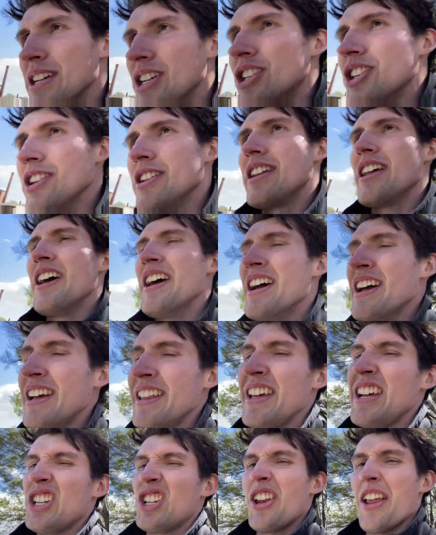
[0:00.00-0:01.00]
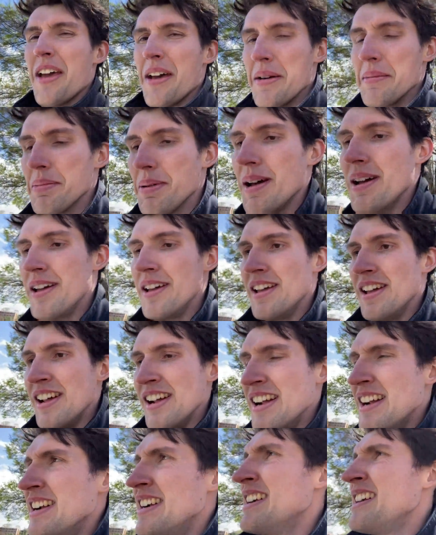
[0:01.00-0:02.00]
they should help.
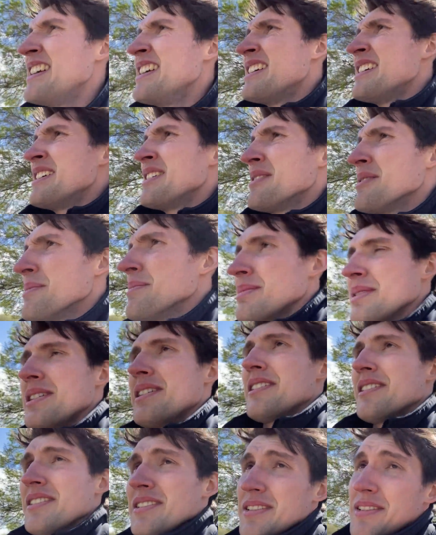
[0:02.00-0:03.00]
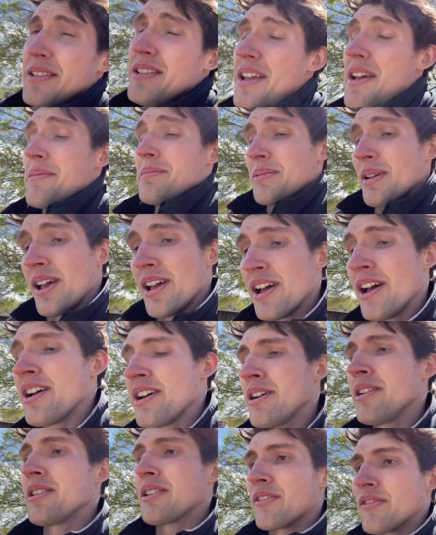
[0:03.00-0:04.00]
But, I'm
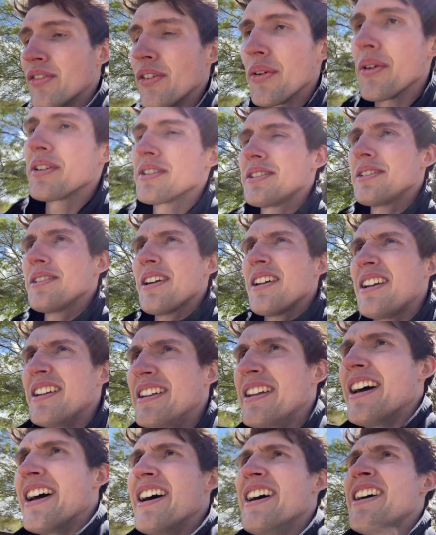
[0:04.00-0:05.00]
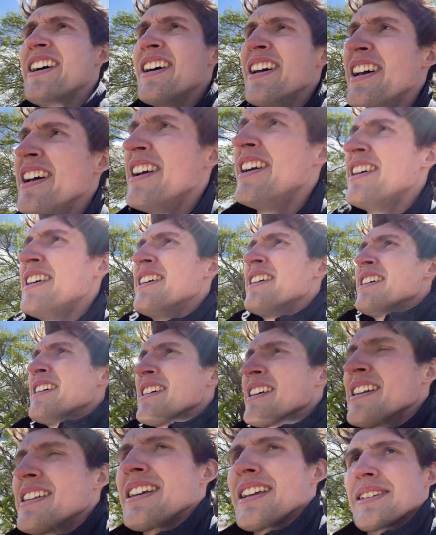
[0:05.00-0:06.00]
looking forward to it, and
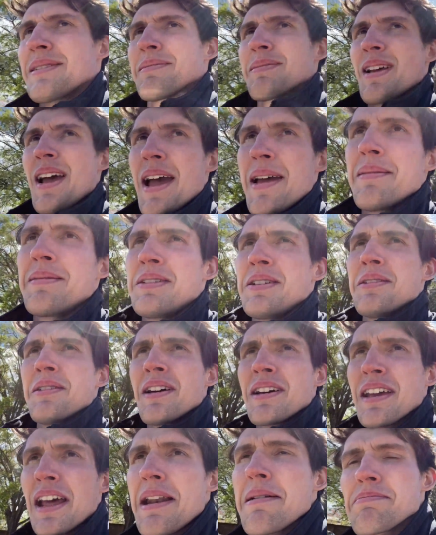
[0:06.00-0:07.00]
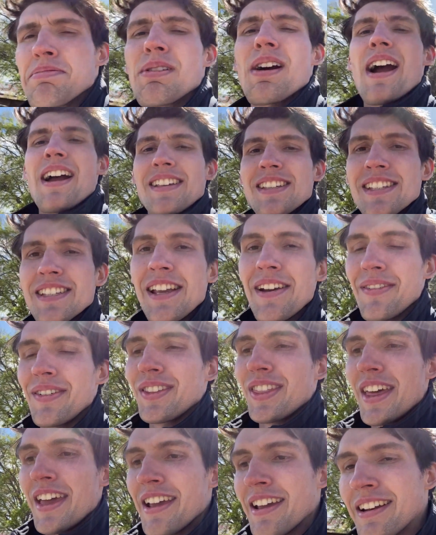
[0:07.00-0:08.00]
I'll take some time to kind of process
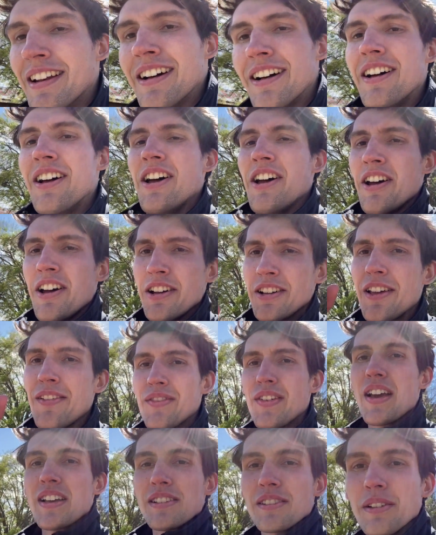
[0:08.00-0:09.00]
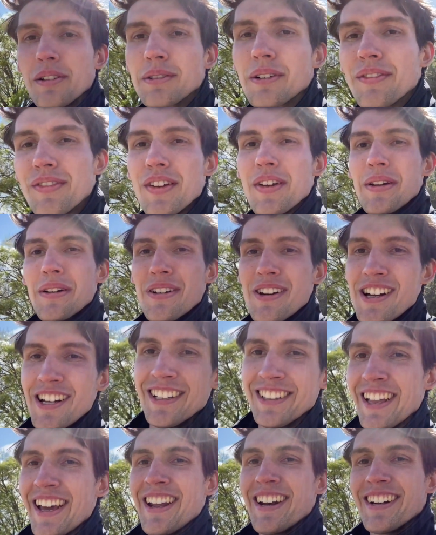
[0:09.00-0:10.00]
everything, and I'll give you guys a little review
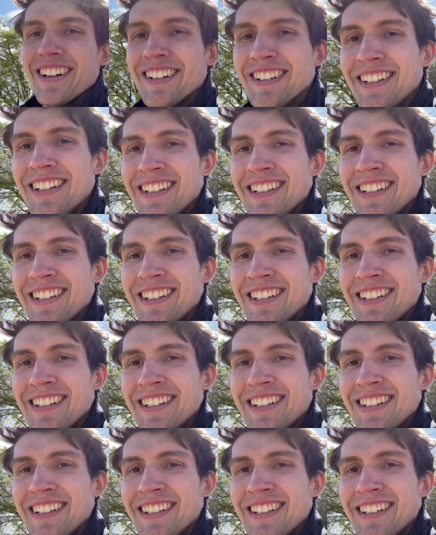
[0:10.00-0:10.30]
later.